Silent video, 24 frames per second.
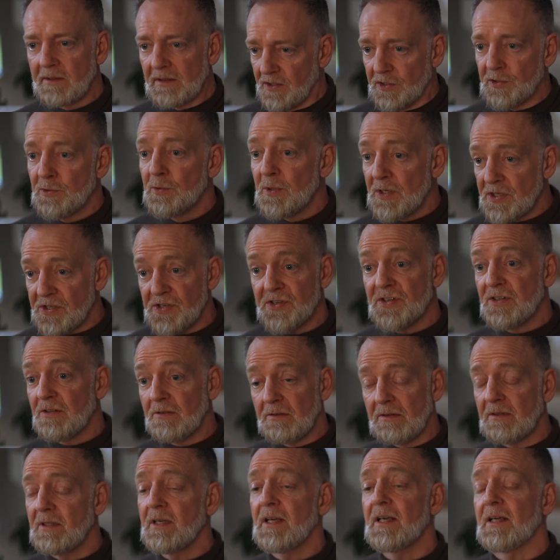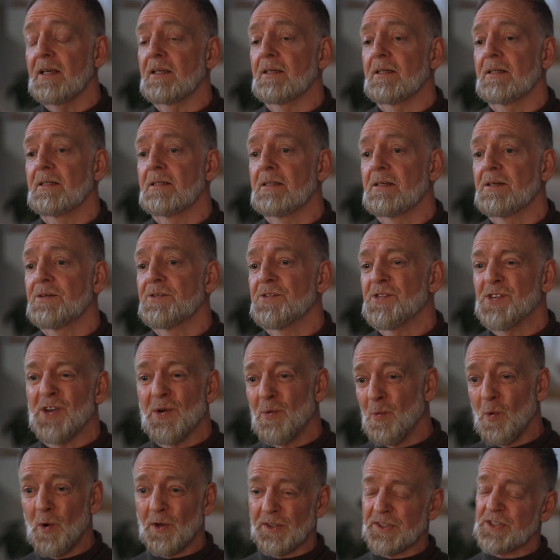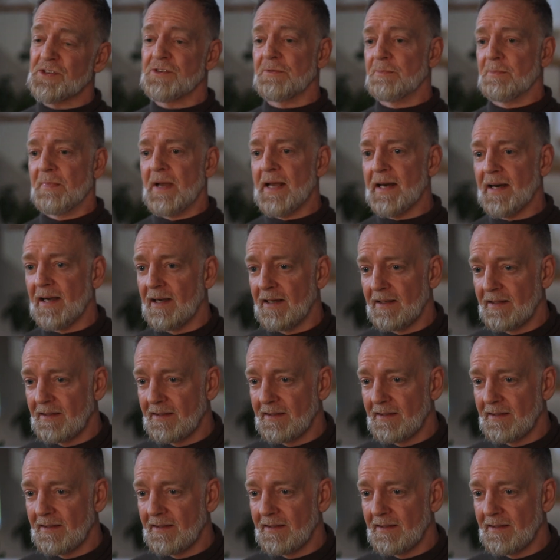you are still there. So what does it matter?